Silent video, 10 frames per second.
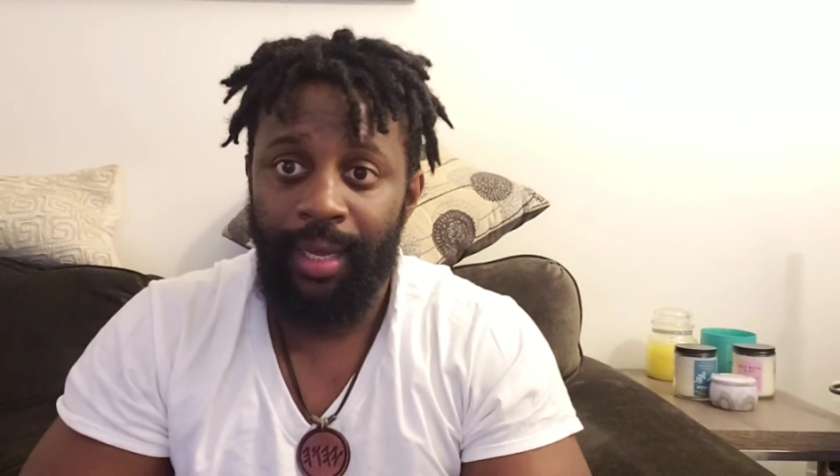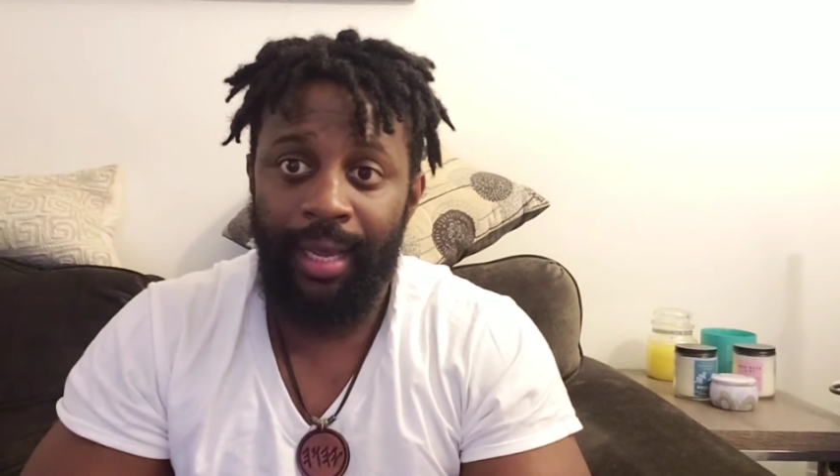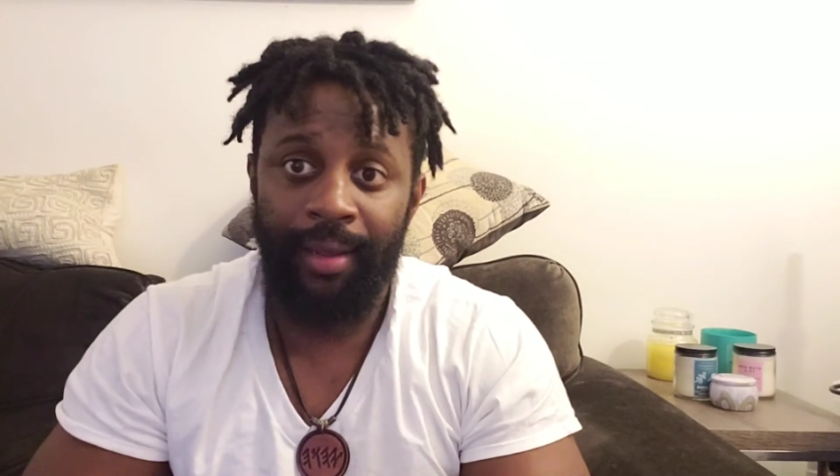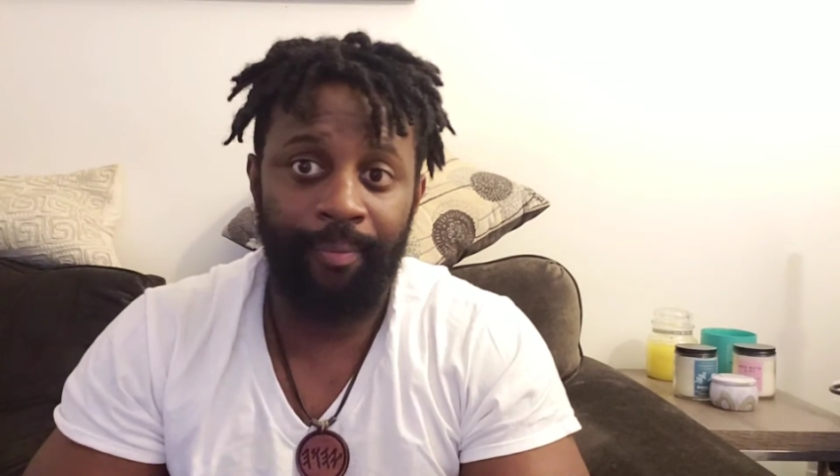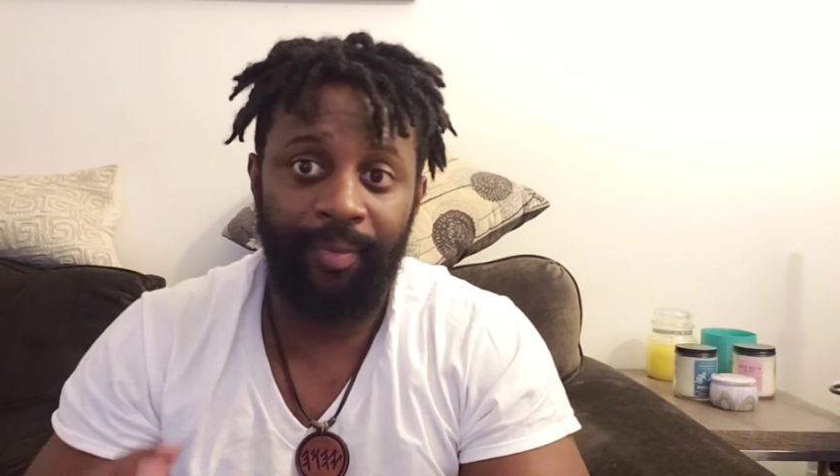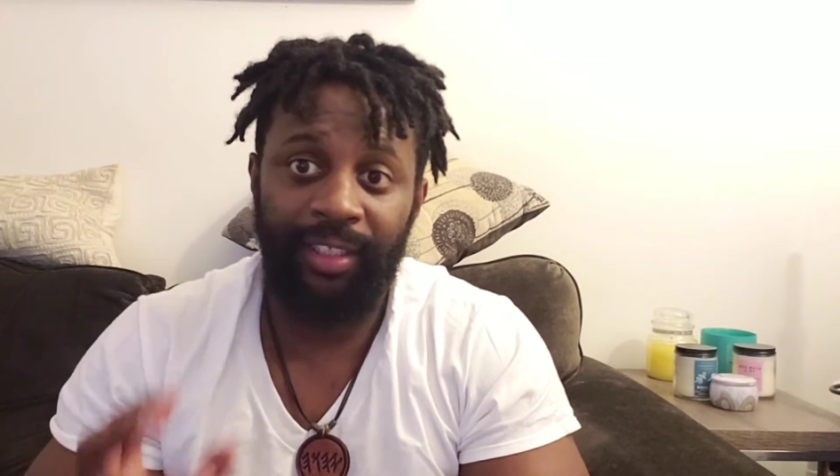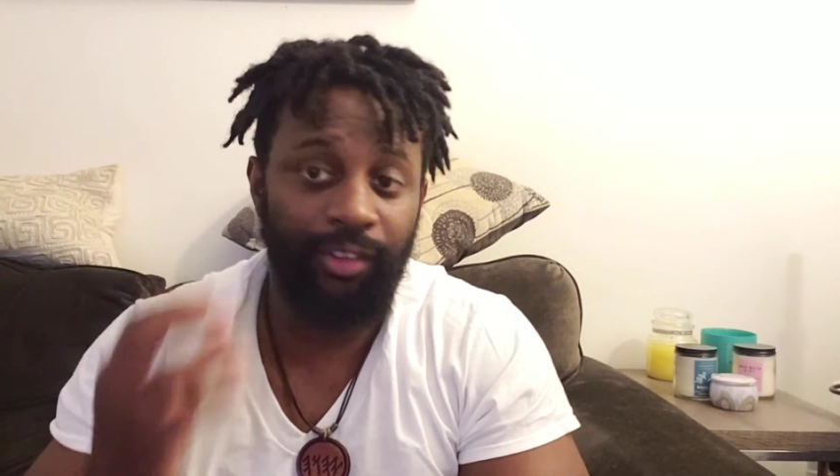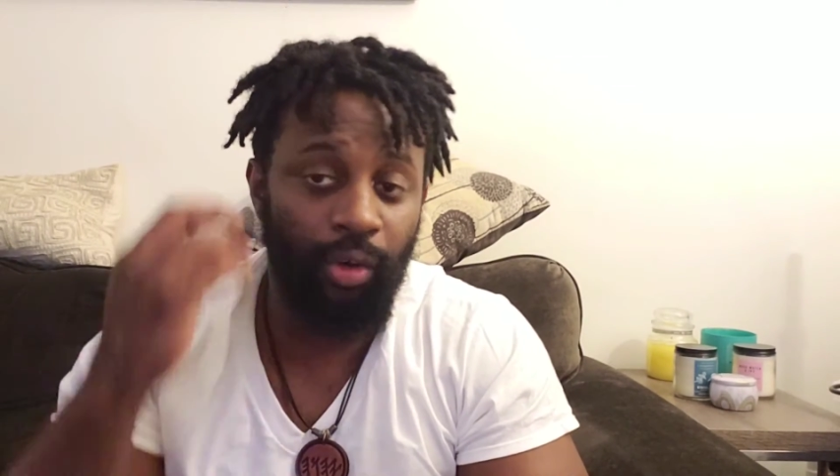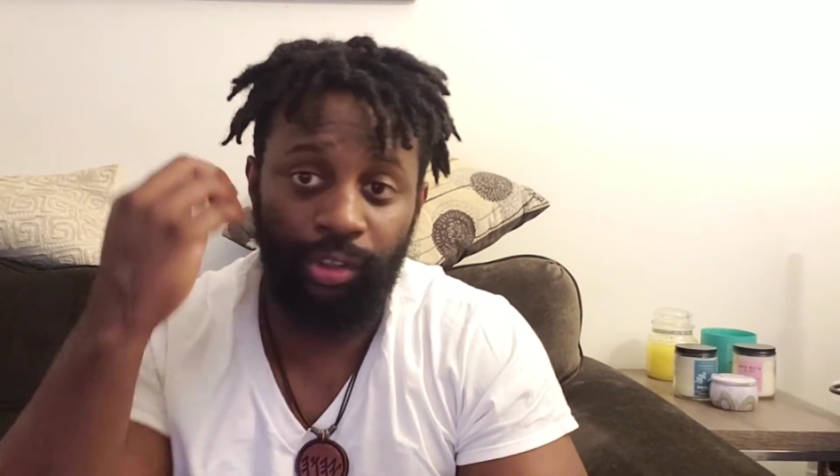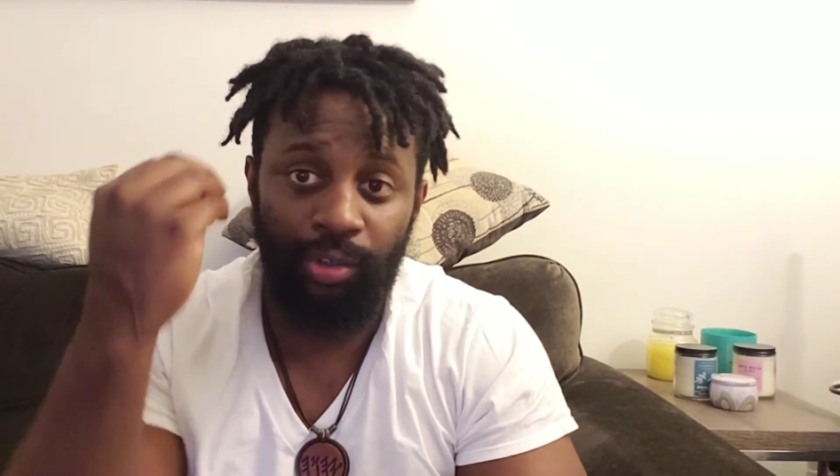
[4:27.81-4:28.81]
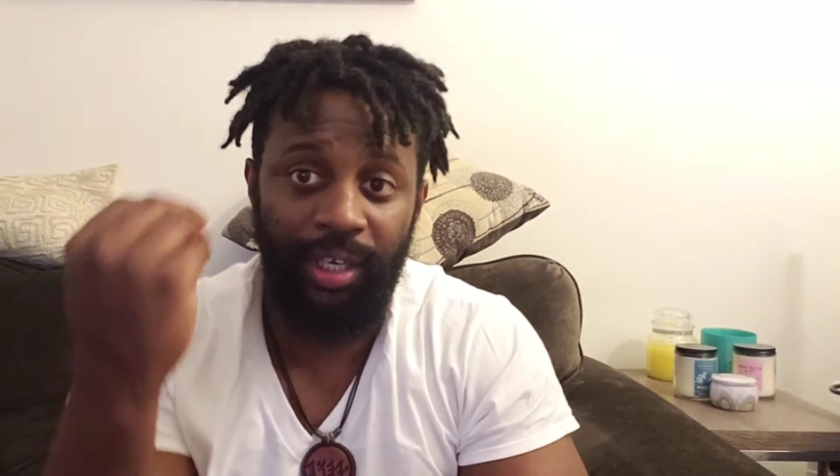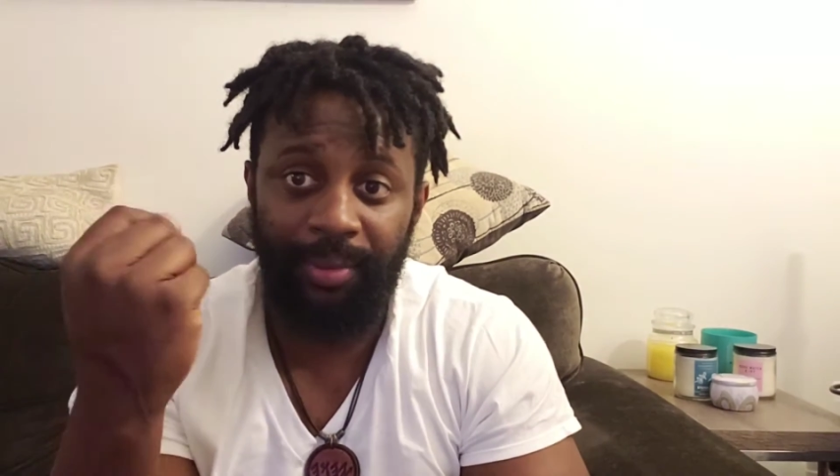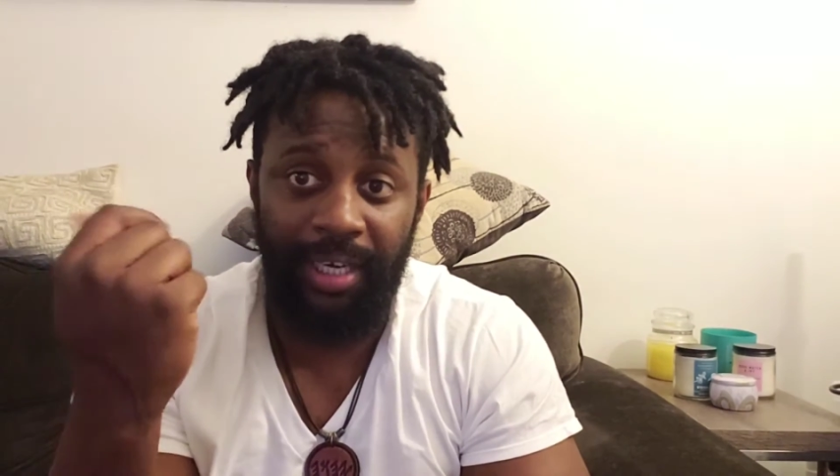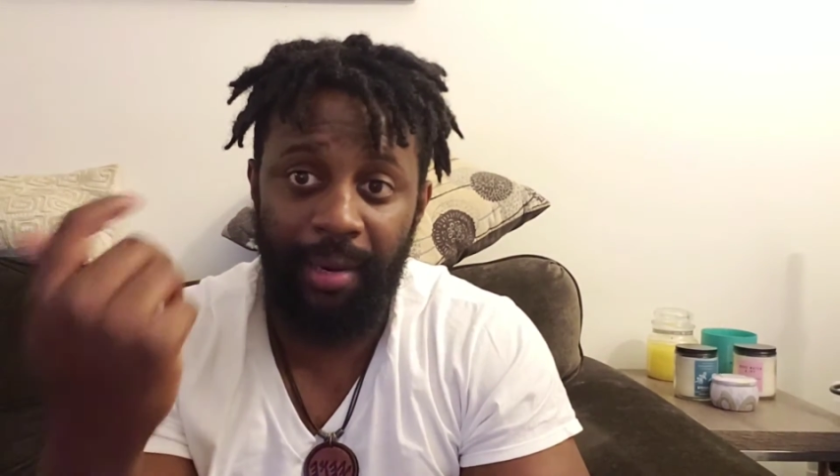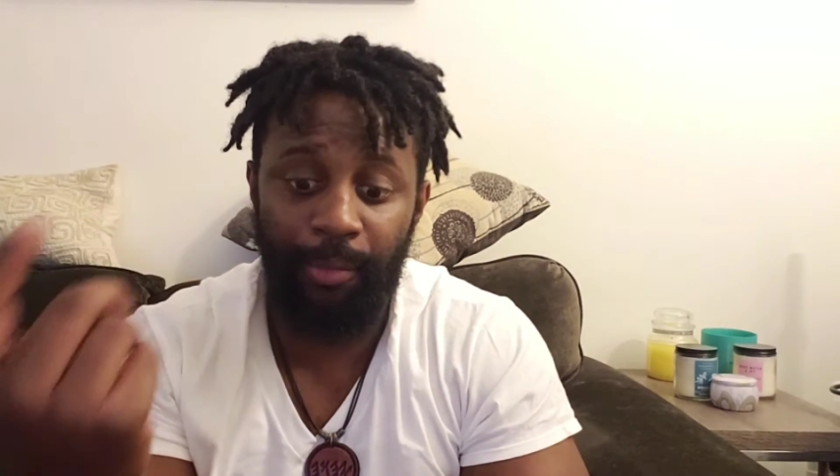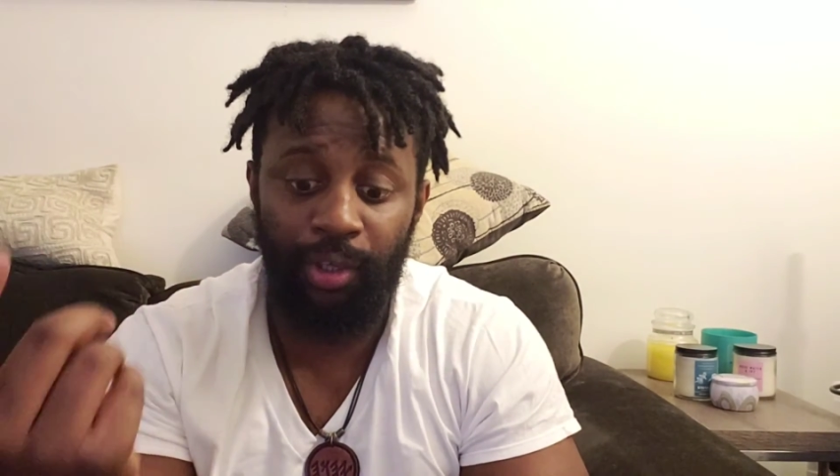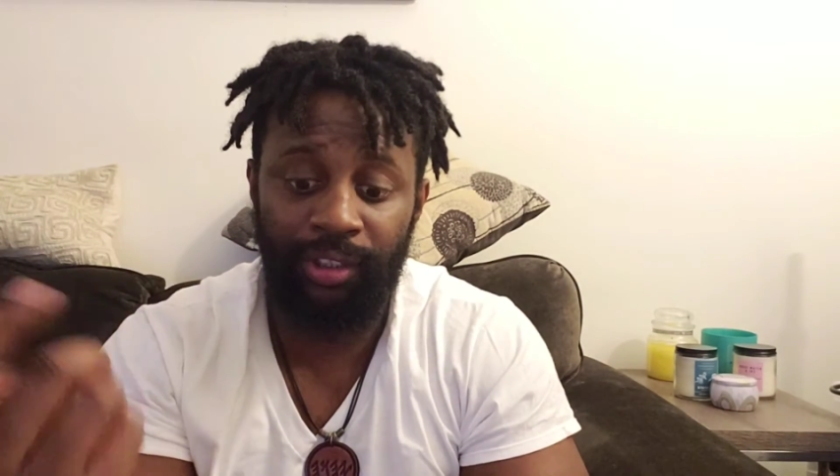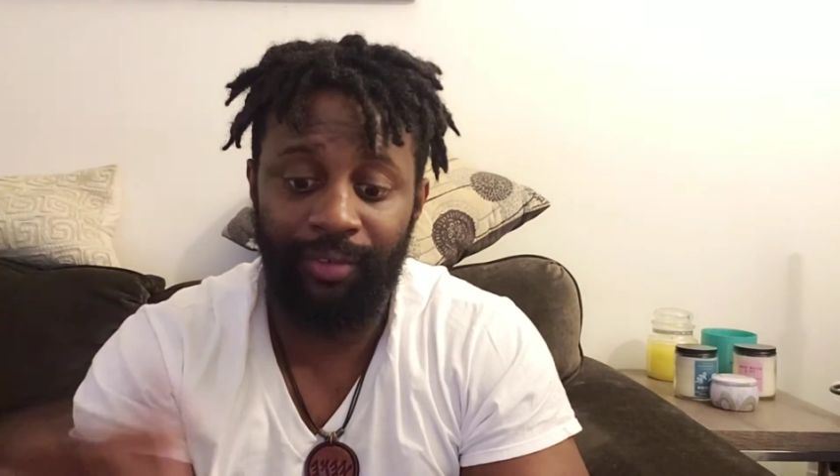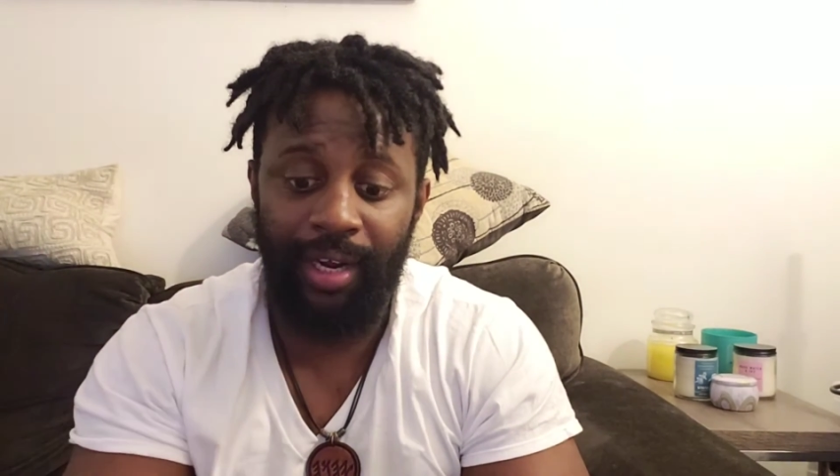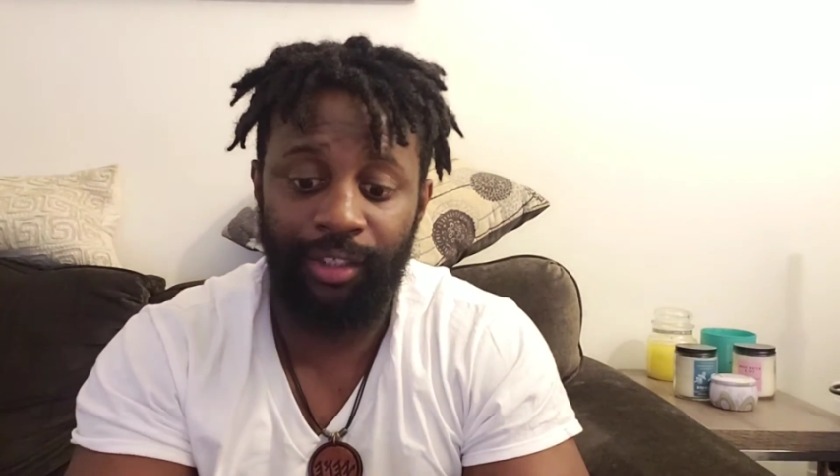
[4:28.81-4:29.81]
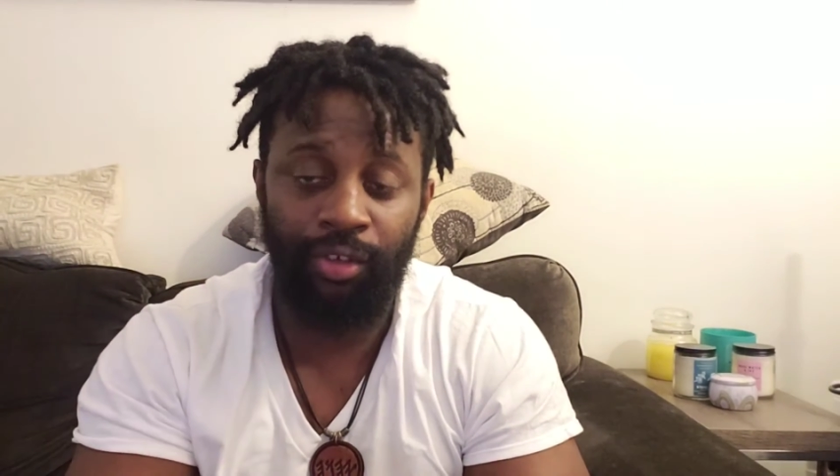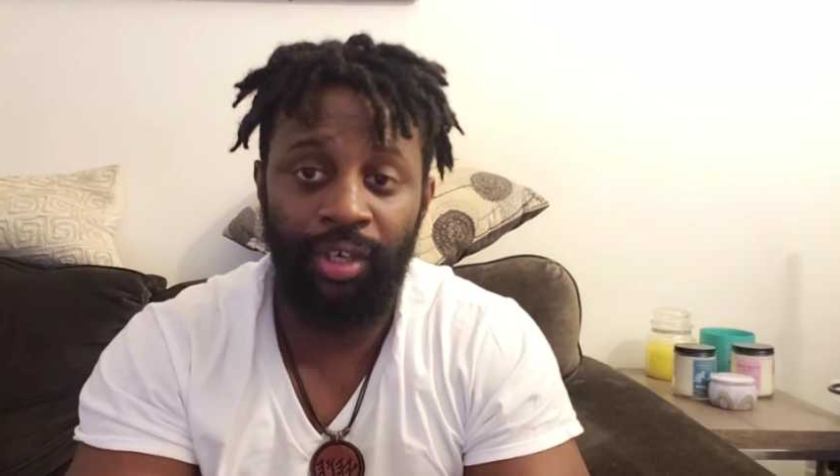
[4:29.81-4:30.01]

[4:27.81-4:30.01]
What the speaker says: and this also keeps your hair moisturized.